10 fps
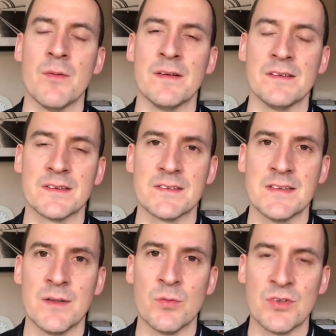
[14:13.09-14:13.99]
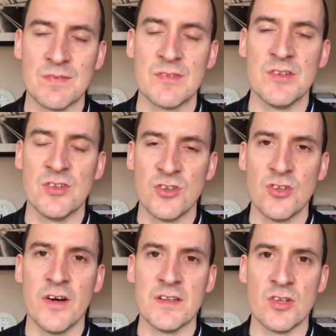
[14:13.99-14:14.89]
and like I said, it was
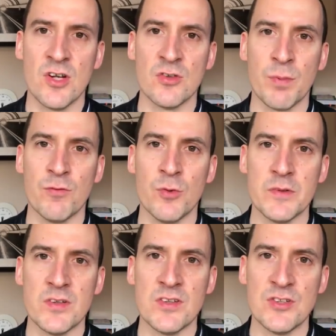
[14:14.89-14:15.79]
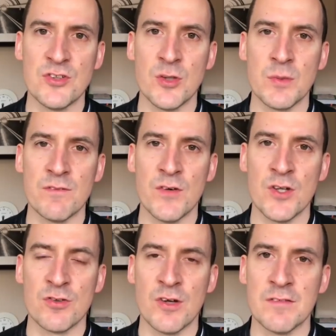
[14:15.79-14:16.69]
signs of those performances he showed when he
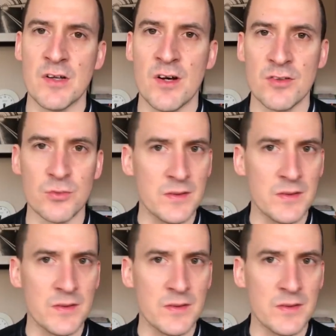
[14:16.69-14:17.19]
first arrived at Arsenal,